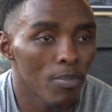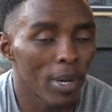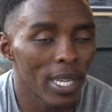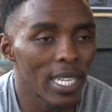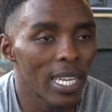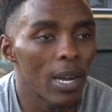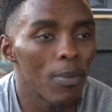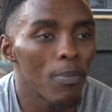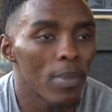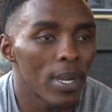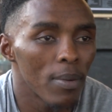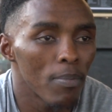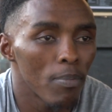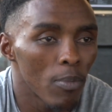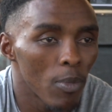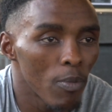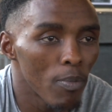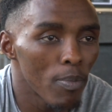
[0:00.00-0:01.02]
But
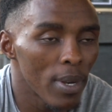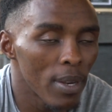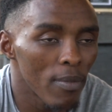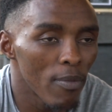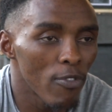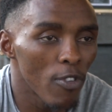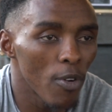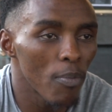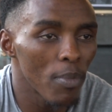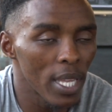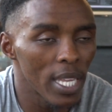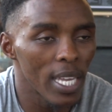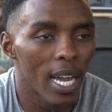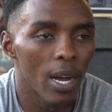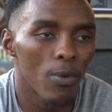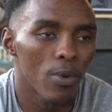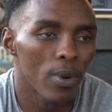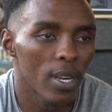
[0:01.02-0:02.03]
for me,
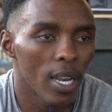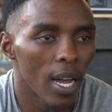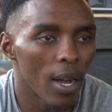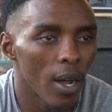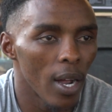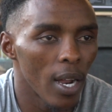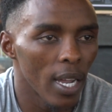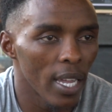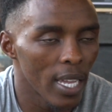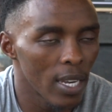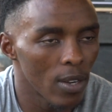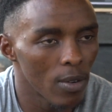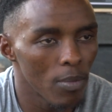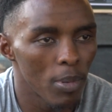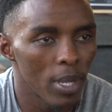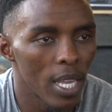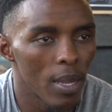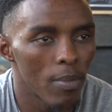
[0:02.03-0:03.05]
I
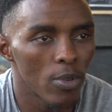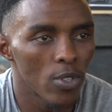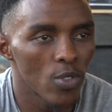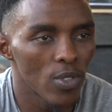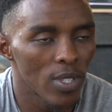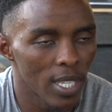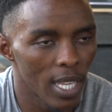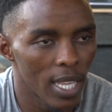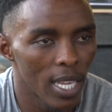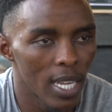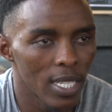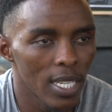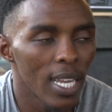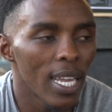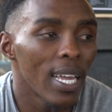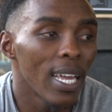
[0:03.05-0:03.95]
cannot be able to say that.